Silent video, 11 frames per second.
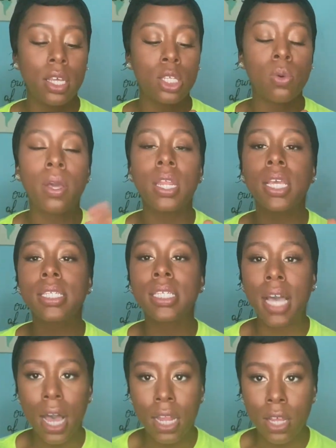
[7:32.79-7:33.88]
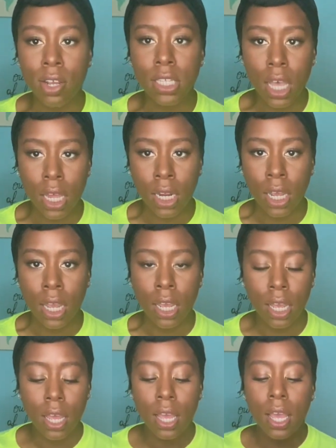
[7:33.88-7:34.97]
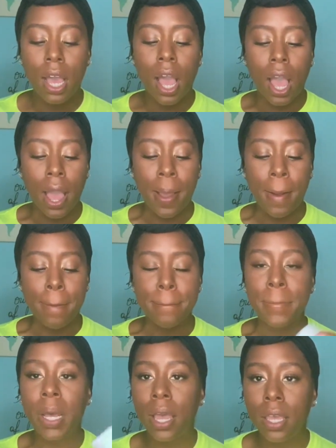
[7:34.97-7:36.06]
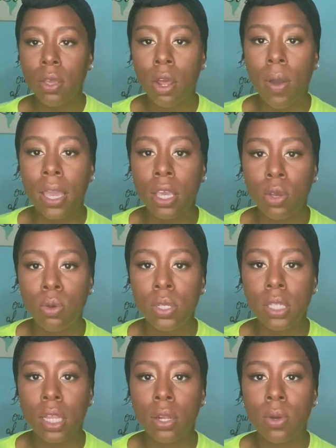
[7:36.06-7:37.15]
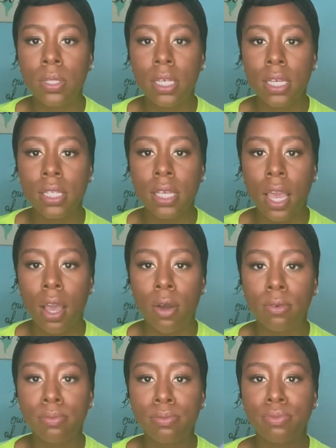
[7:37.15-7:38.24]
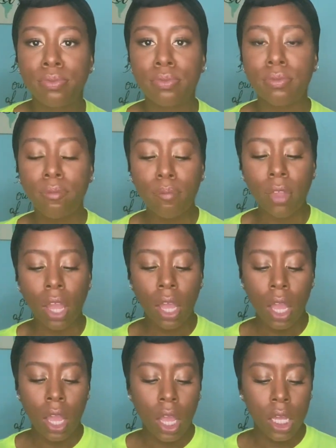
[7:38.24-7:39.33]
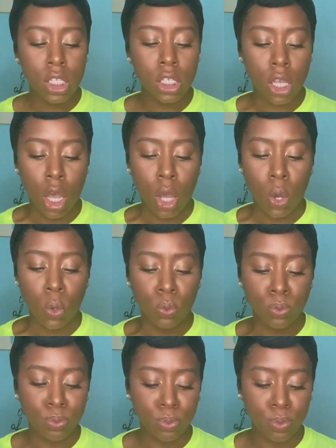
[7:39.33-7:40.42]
$20, honey. But you know, I used a little discount. So